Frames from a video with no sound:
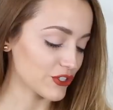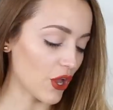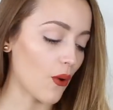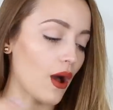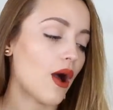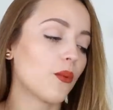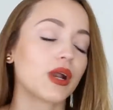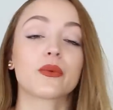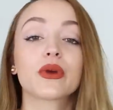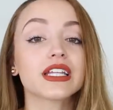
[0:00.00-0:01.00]
So
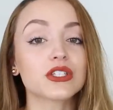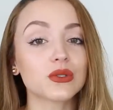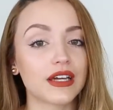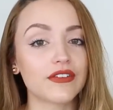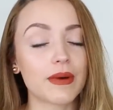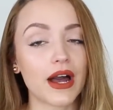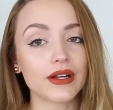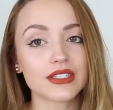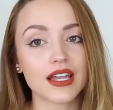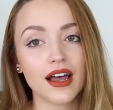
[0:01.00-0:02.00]
what I really do love
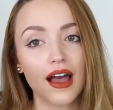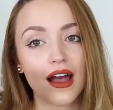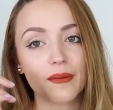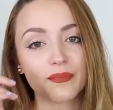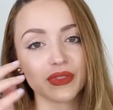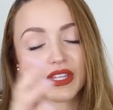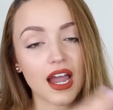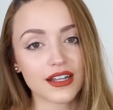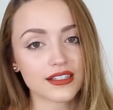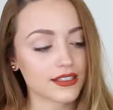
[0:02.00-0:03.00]
about um, the
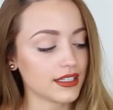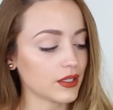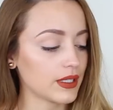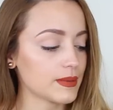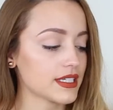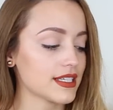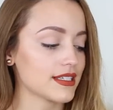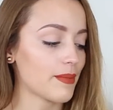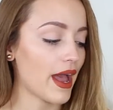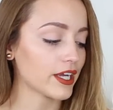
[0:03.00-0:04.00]
Anastasia liquid lipsticks
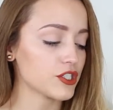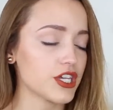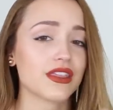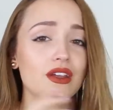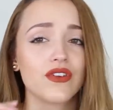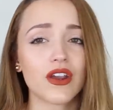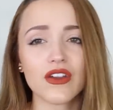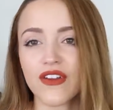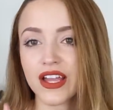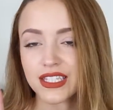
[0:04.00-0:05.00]
is the packaging. They're
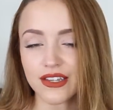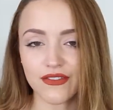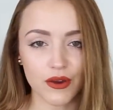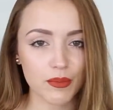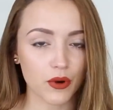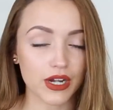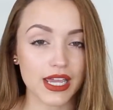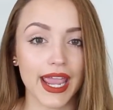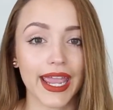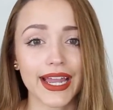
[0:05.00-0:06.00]
very fancy, very
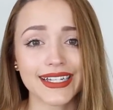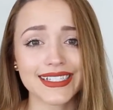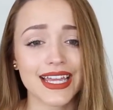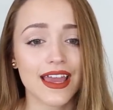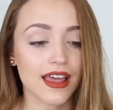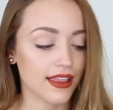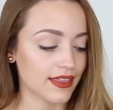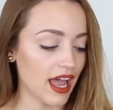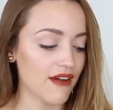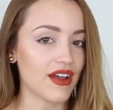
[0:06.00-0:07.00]
pretty, and
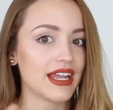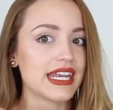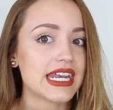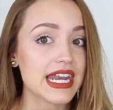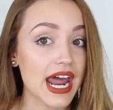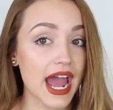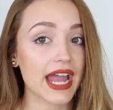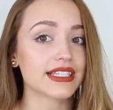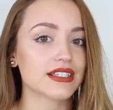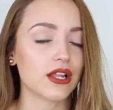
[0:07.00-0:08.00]
they have a
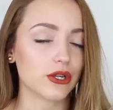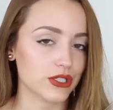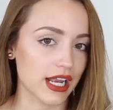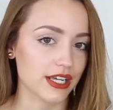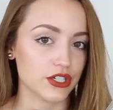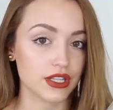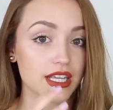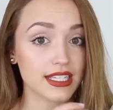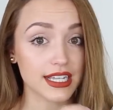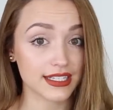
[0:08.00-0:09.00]
nice color selection.
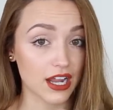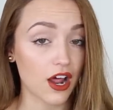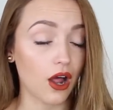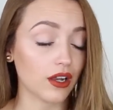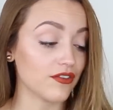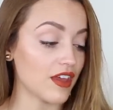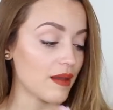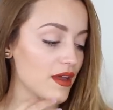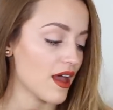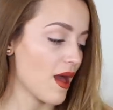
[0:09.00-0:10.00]
This is not all of
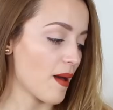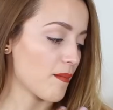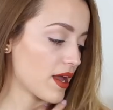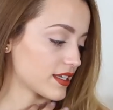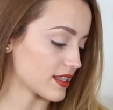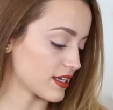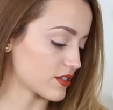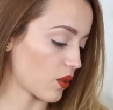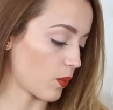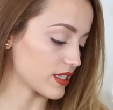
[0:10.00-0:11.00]
them, but
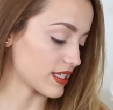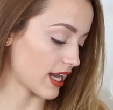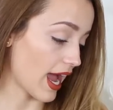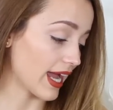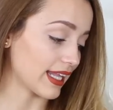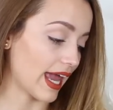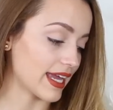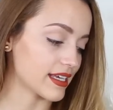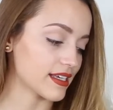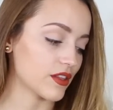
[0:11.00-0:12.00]
these are the ones that I
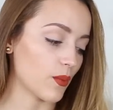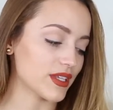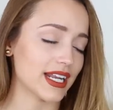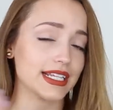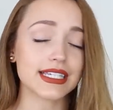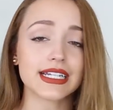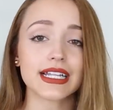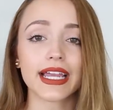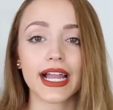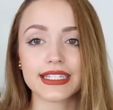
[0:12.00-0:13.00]
like. The ones that I didn't
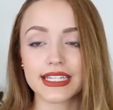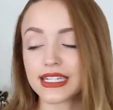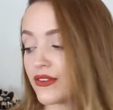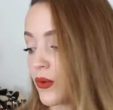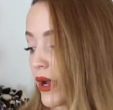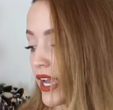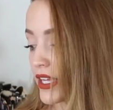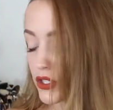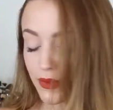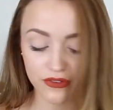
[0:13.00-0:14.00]
like, I did give
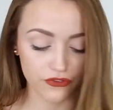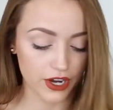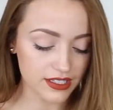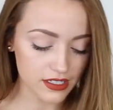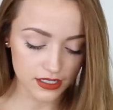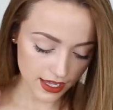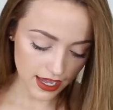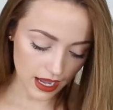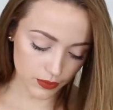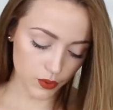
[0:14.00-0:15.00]
away to my friends.
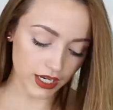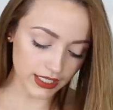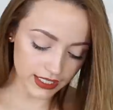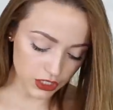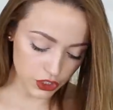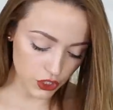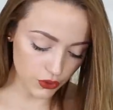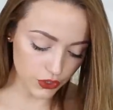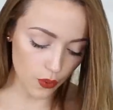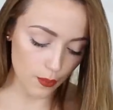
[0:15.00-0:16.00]
I'm quickly gonna
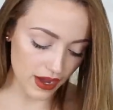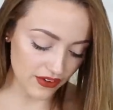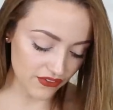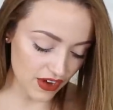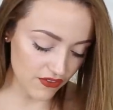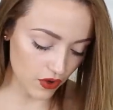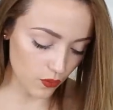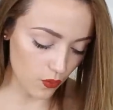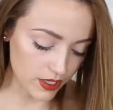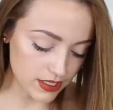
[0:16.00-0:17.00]
show you my
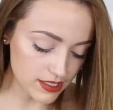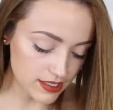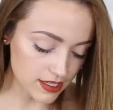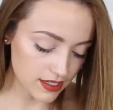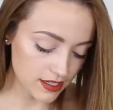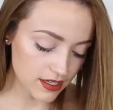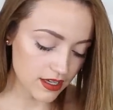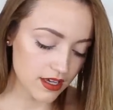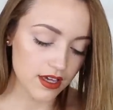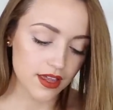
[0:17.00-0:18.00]
favorite ones
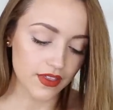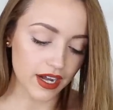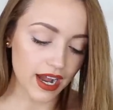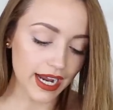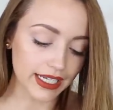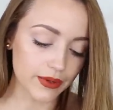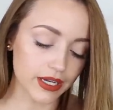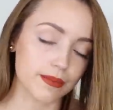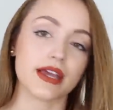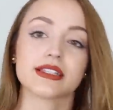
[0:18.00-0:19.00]
that I highly
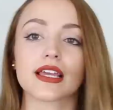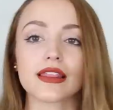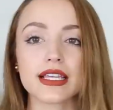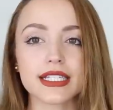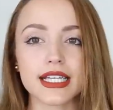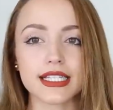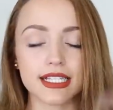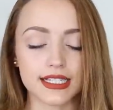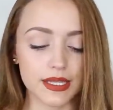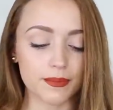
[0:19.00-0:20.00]
recommend. This
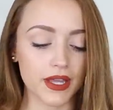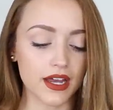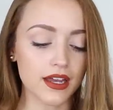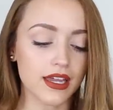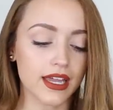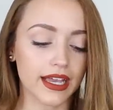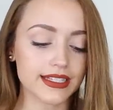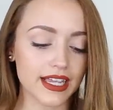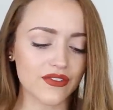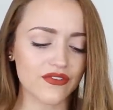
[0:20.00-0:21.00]
is Sepia.
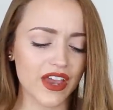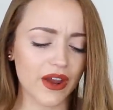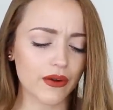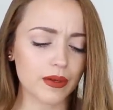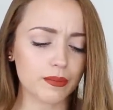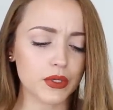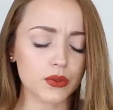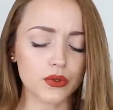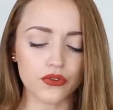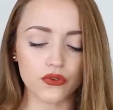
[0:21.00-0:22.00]
It's a very
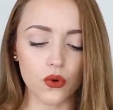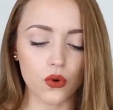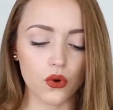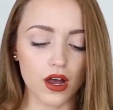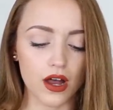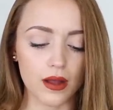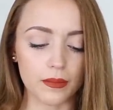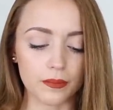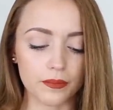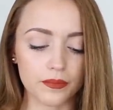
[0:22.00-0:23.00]
beautiful
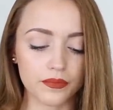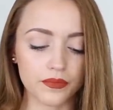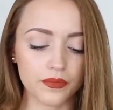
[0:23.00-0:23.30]
um,